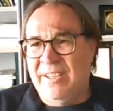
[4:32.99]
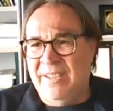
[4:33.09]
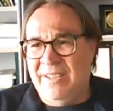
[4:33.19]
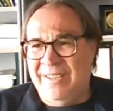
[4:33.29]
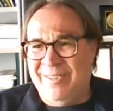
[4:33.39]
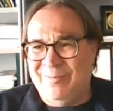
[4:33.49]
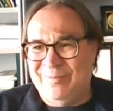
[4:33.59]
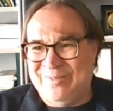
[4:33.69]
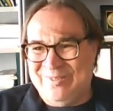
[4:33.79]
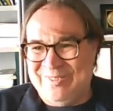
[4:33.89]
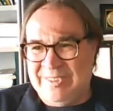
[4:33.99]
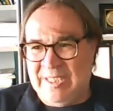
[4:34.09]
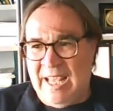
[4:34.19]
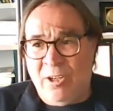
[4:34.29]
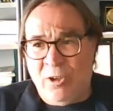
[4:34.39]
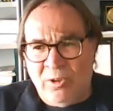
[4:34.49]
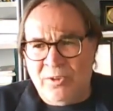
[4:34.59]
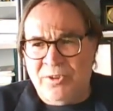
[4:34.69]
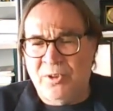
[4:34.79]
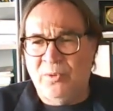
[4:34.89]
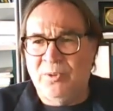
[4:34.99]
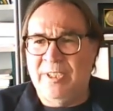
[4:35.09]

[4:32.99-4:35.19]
and also